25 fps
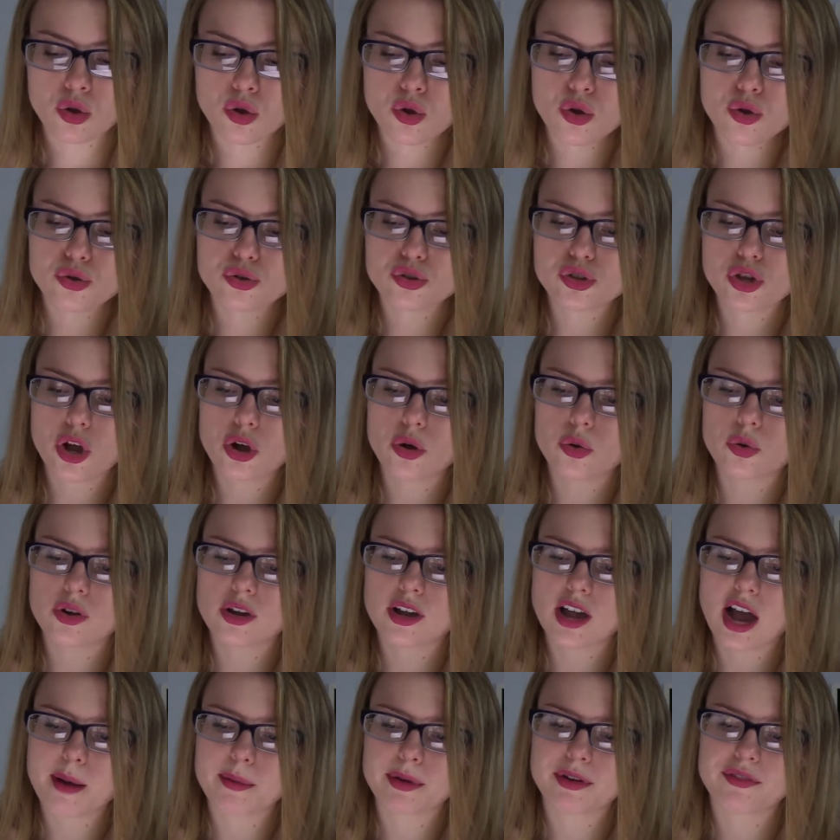So
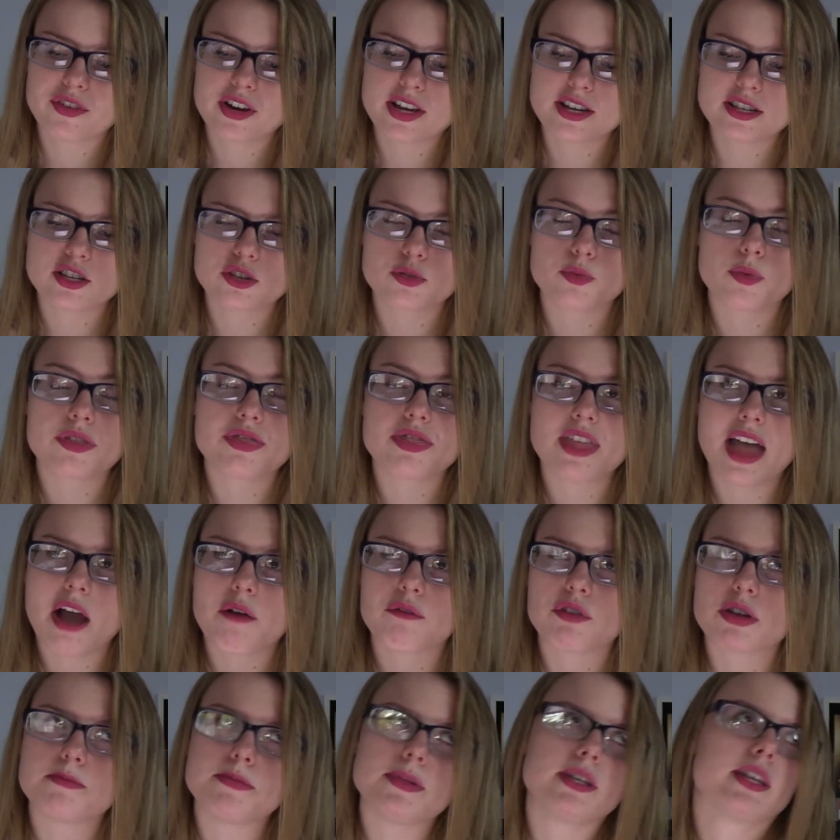common phrases with that
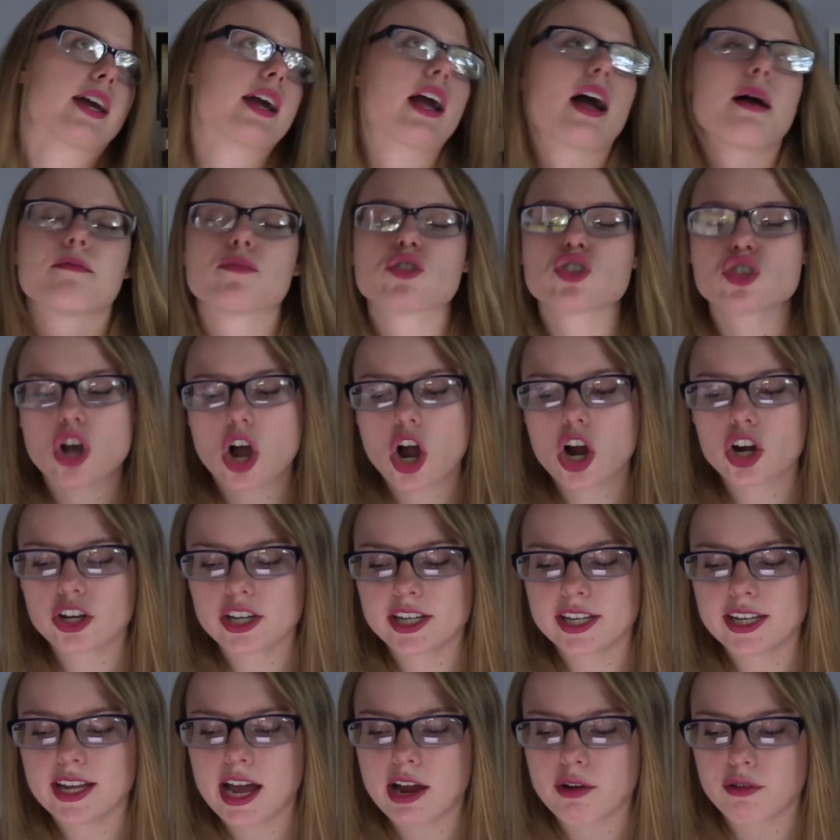would be like, I'm
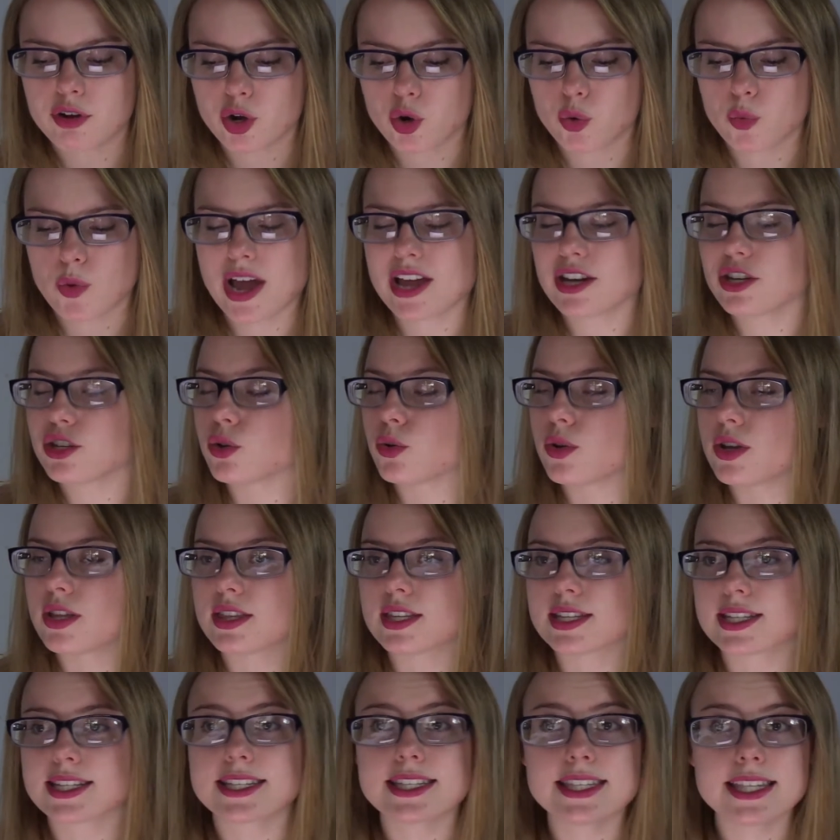sorry, I regret doing
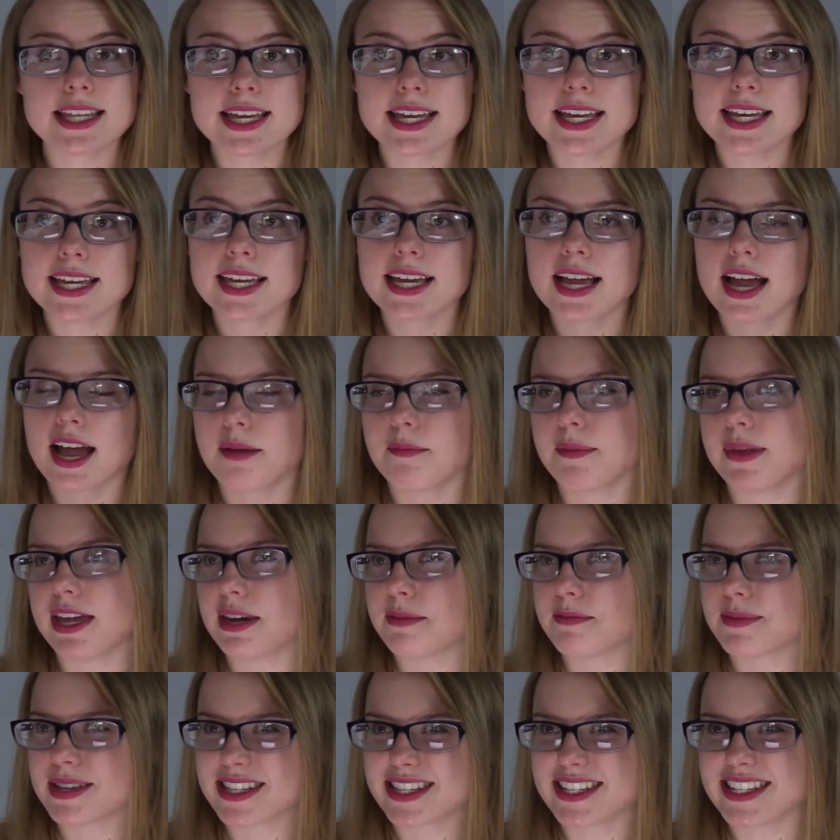this thing, I made a
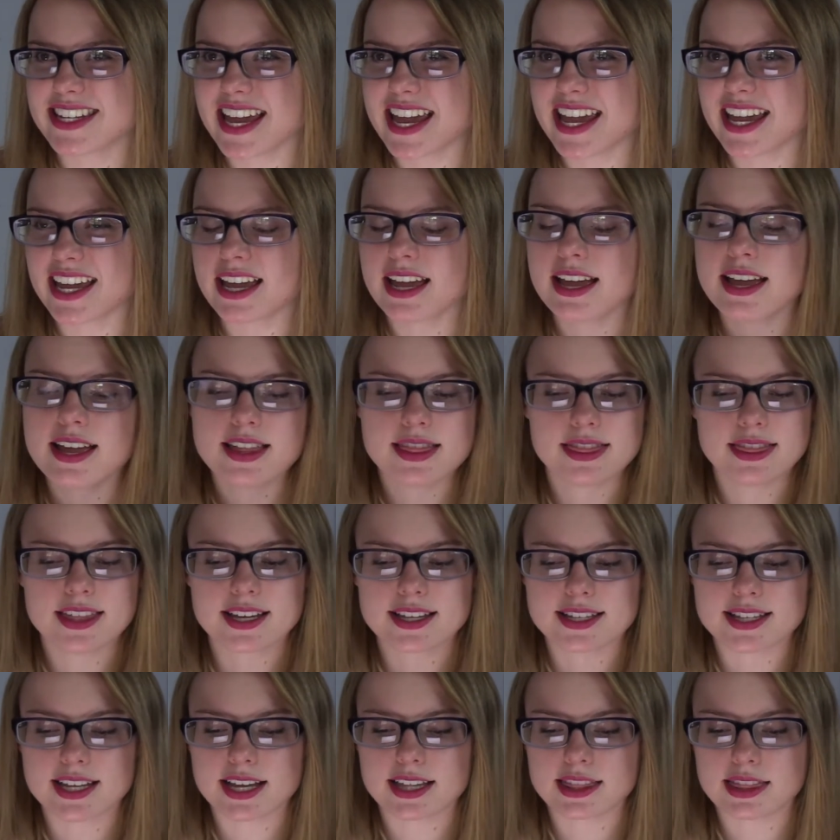mistake,
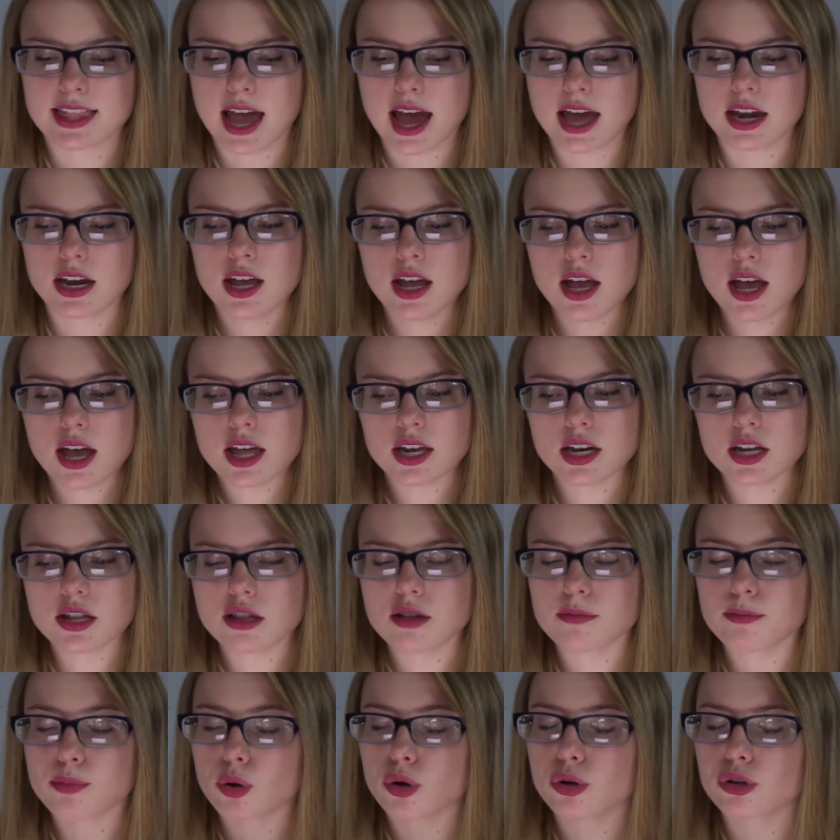things like that. And it's
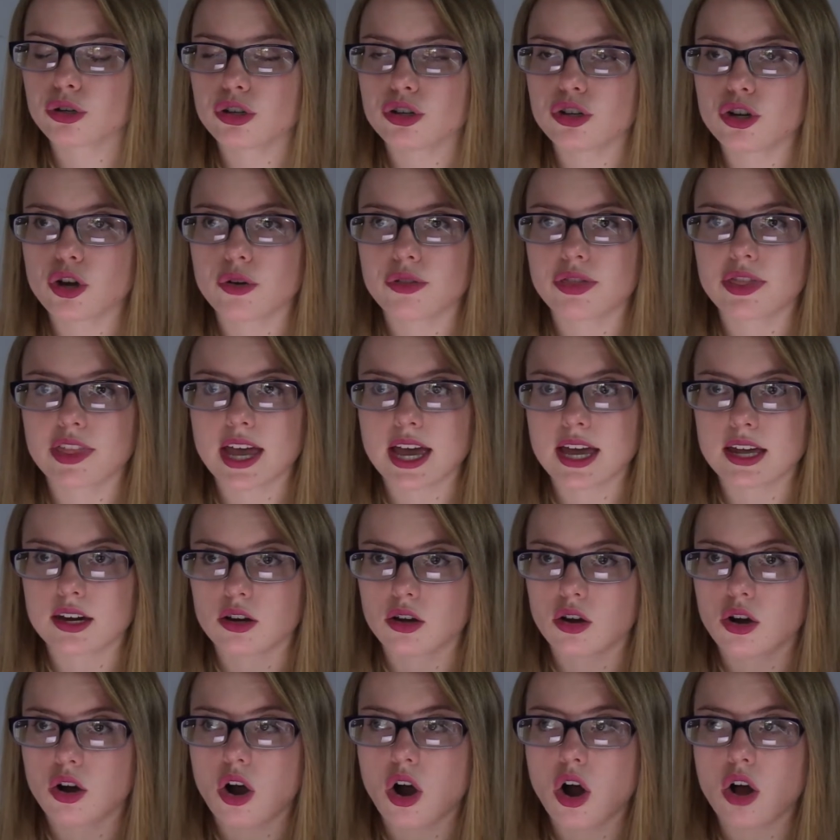important to note that
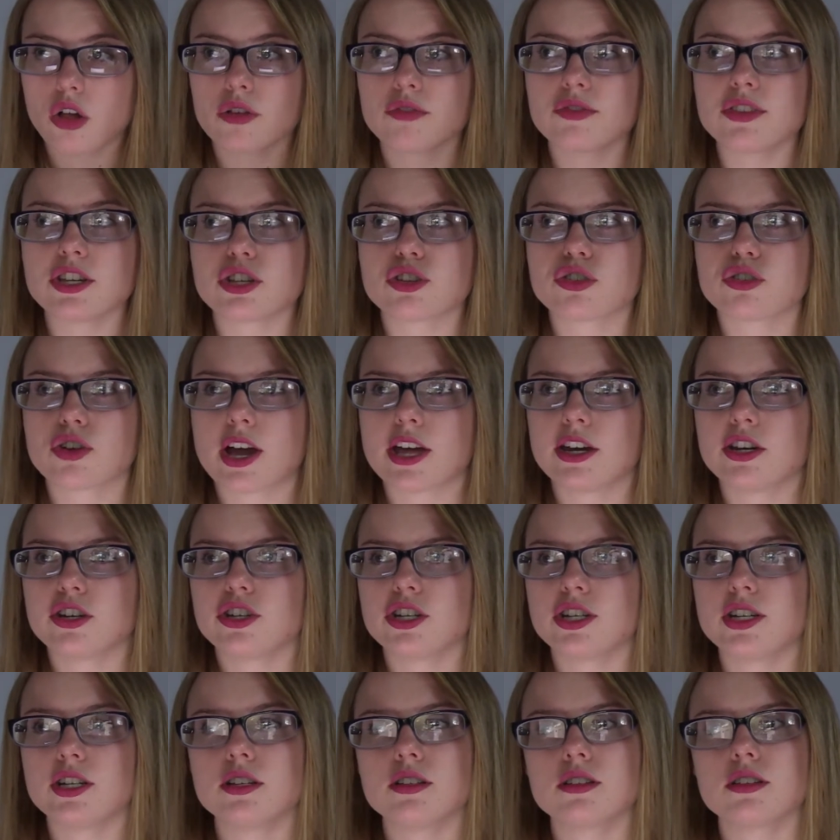all of these
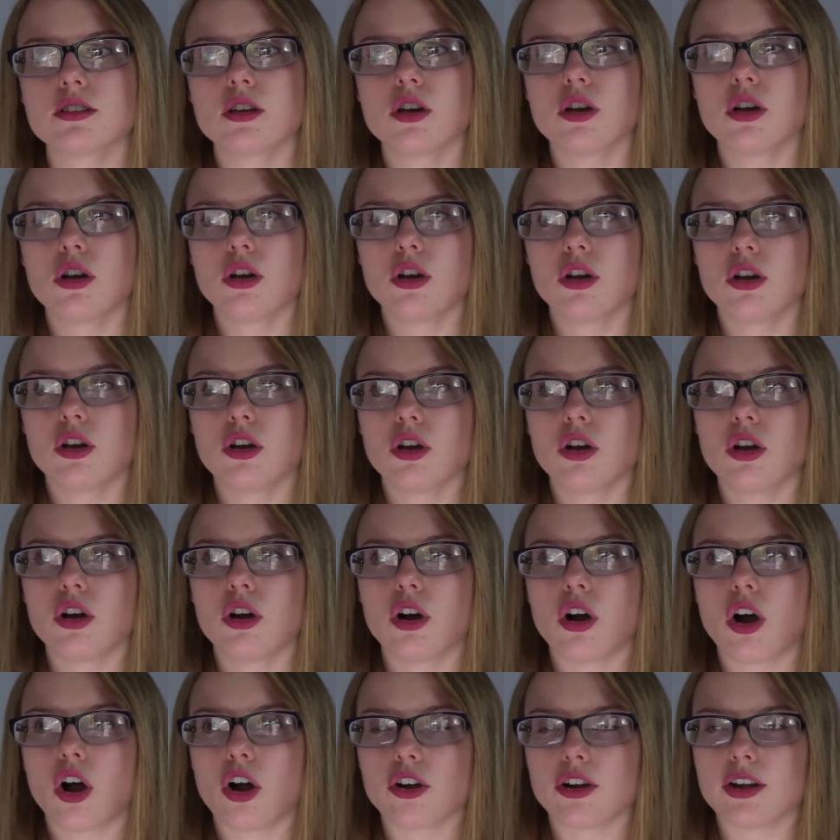strategies
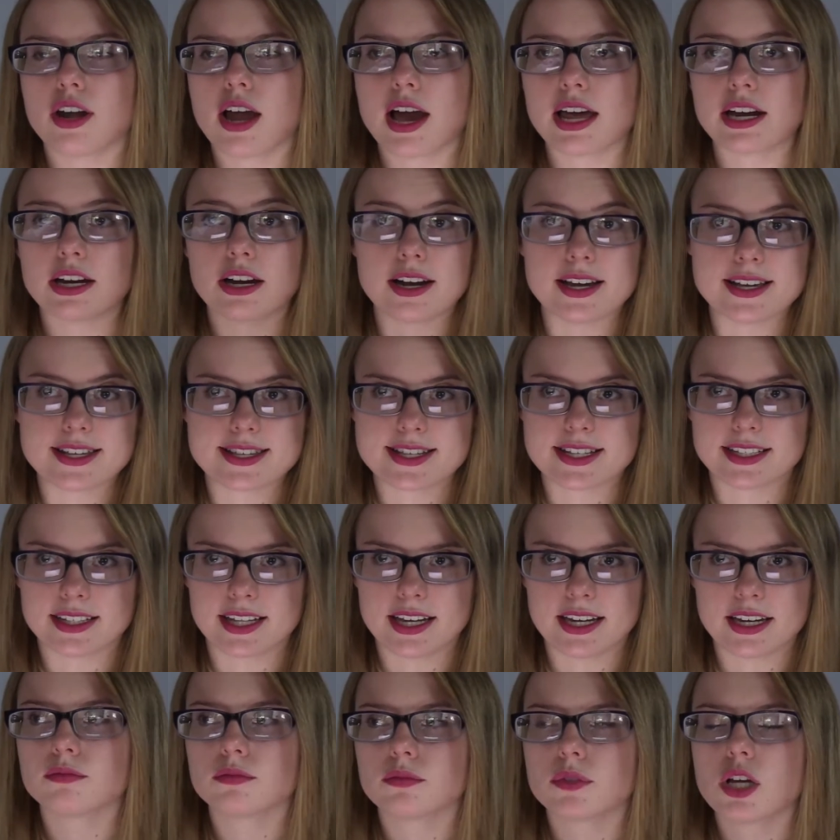are not
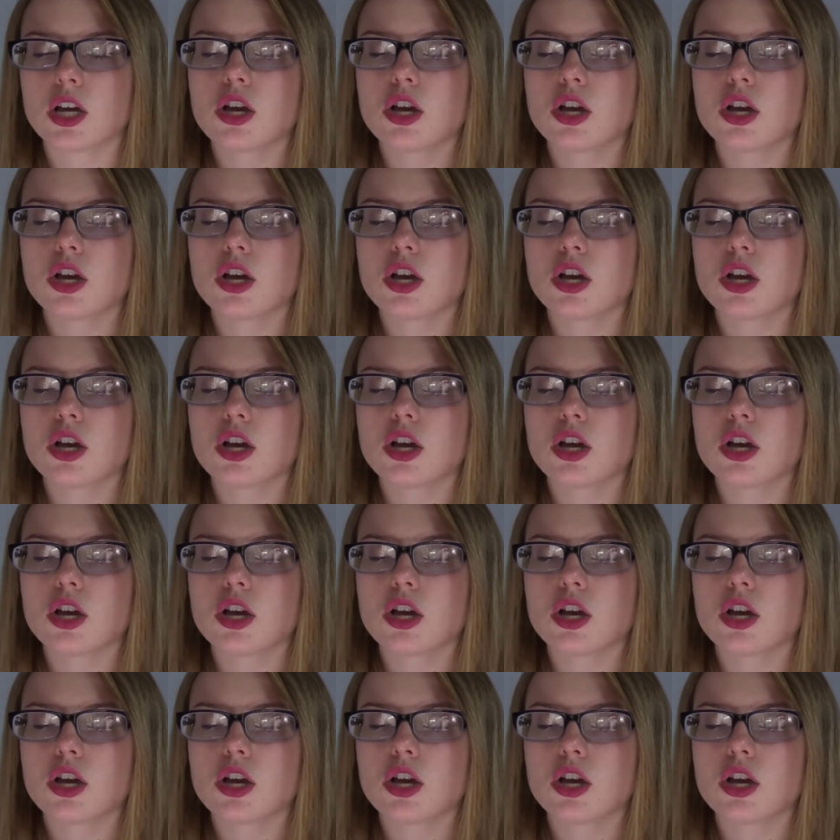isolated.